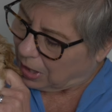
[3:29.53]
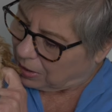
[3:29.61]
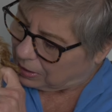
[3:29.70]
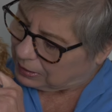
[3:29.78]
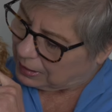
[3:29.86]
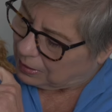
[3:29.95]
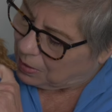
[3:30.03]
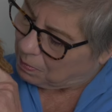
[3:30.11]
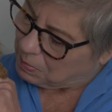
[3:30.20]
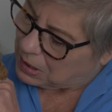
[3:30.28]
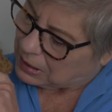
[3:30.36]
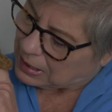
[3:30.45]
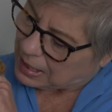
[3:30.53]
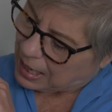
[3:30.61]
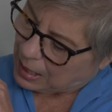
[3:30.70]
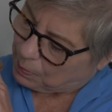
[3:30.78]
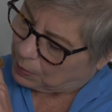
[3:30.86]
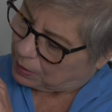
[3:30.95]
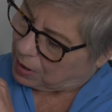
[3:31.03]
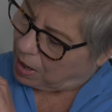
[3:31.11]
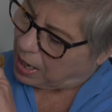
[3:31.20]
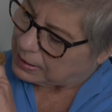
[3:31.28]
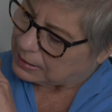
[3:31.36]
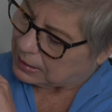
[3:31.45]
our little mini
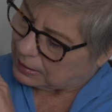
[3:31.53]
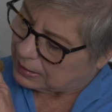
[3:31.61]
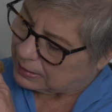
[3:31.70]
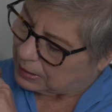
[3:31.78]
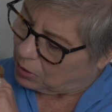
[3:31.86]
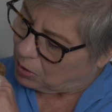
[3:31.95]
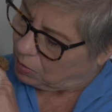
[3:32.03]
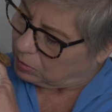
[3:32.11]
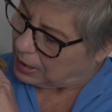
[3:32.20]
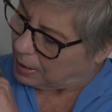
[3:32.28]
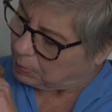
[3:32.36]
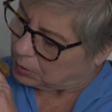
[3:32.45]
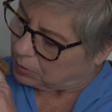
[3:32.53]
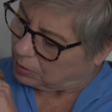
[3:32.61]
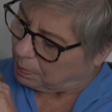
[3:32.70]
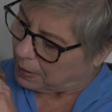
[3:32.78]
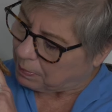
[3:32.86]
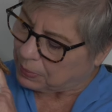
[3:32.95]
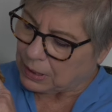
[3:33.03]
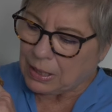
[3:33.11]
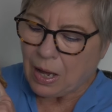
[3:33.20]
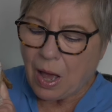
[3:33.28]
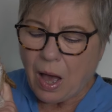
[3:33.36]
apricot tuxedo Labradoodle puppy,